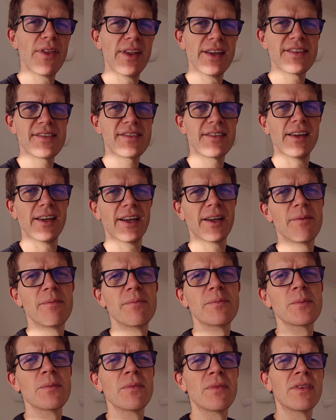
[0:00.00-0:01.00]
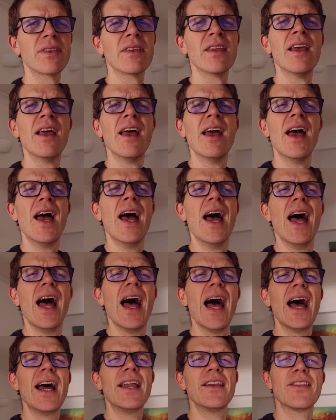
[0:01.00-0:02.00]
of this thing.
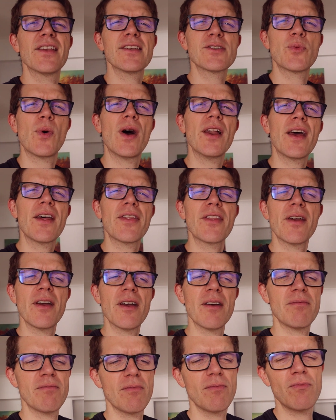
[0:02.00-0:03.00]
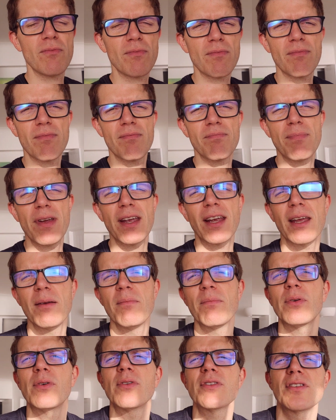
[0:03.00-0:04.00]
And there's one other big
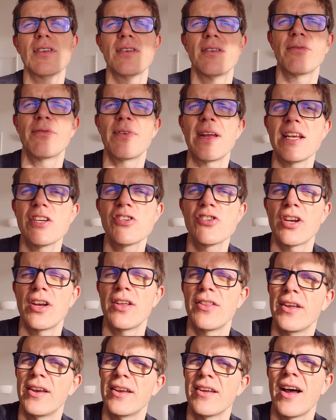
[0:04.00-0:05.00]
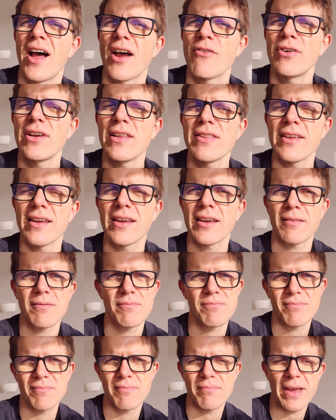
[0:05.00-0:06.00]
important feature that I really think
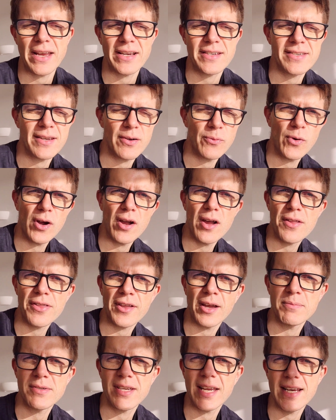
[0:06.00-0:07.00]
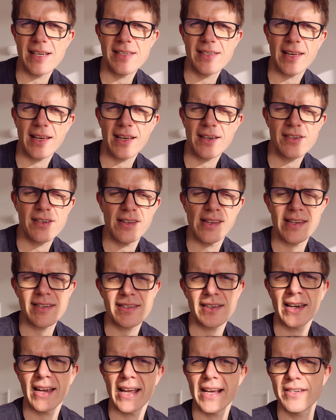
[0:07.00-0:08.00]
makes it worth updating to
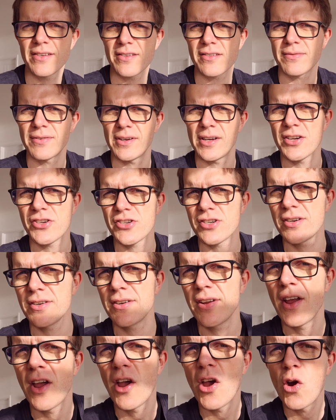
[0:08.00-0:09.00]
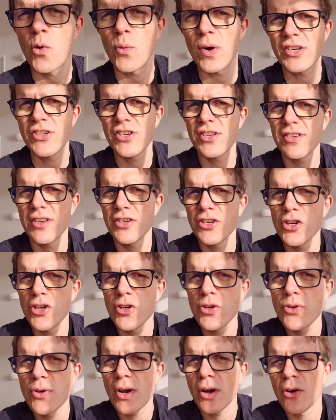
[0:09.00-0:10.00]
this latest version, which is a
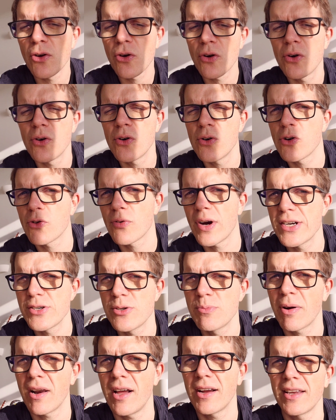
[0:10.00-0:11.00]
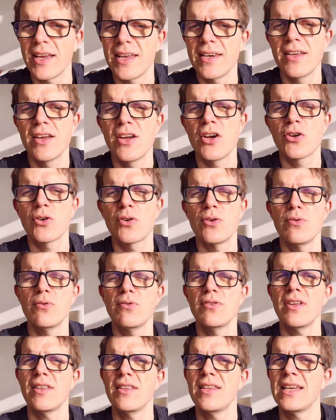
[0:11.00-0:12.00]
new core Gradle plugin
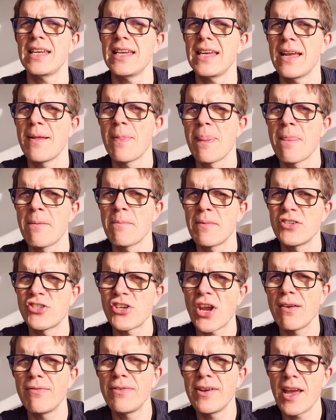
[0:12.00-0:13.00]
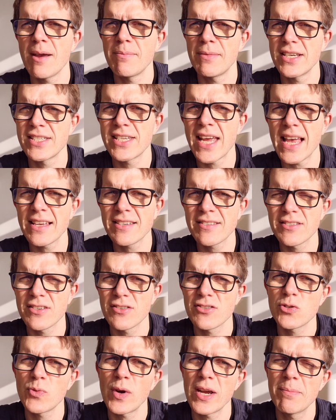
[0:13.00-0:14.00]
called the JVM Test
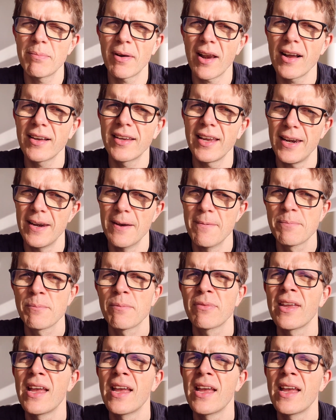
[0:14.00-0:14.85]
Suite plugin.